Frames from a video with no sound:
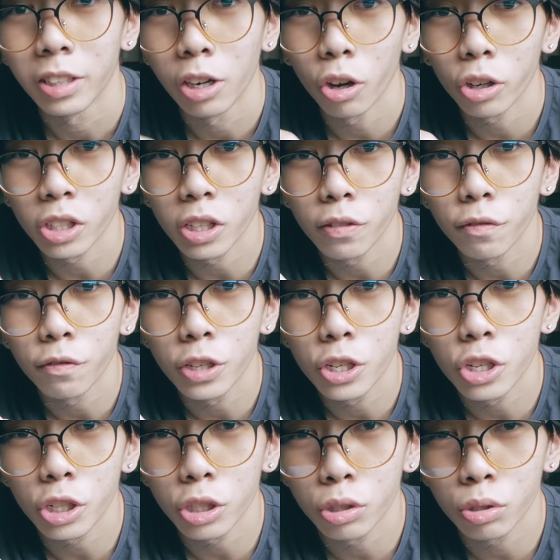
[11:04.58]
The locking
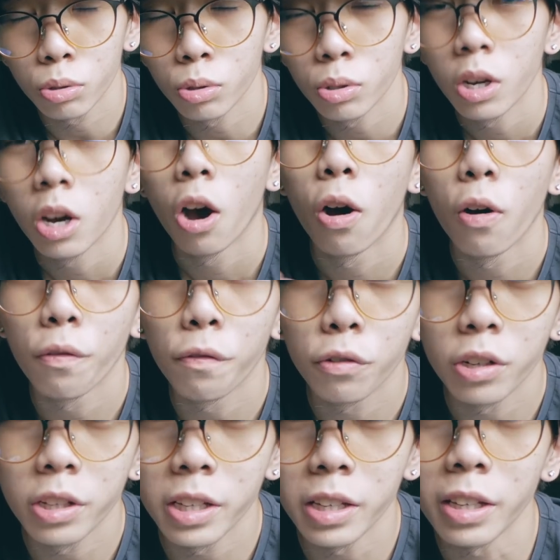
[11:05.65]
feature too,
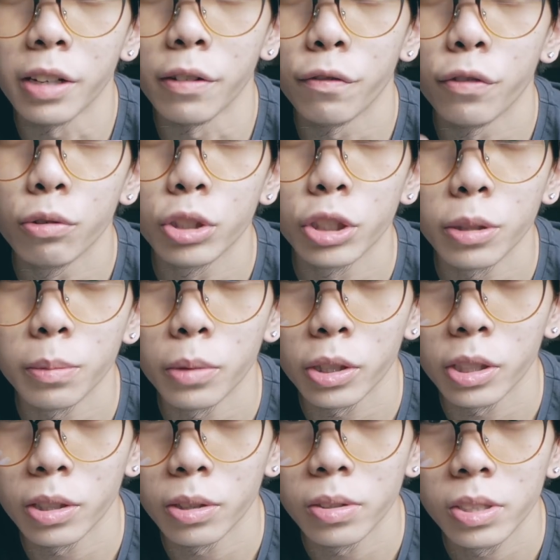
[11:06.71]
hopefully in future
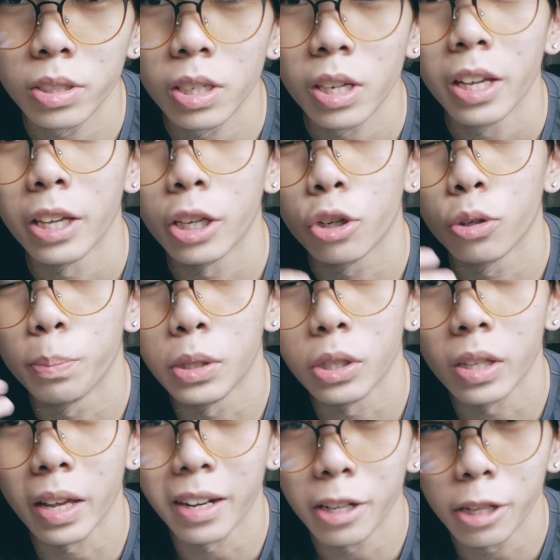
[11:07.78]
models, it could be
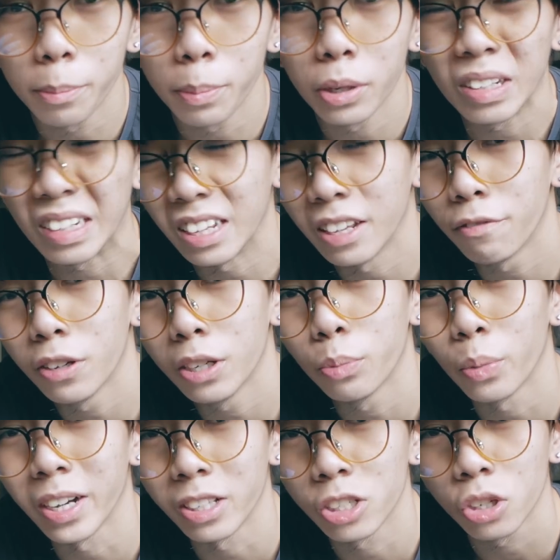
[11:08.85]
enabled even
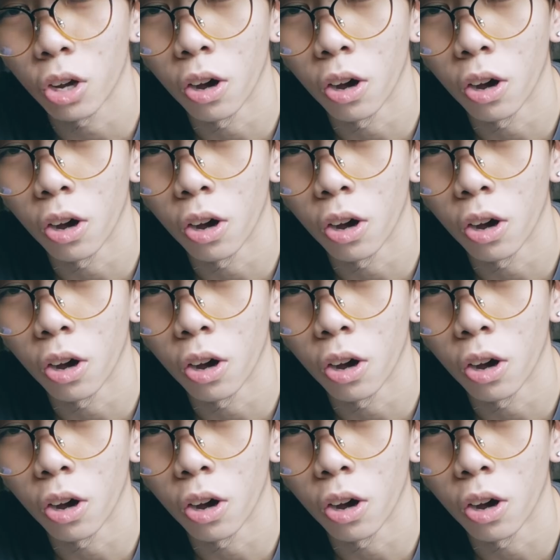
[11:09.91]
when it's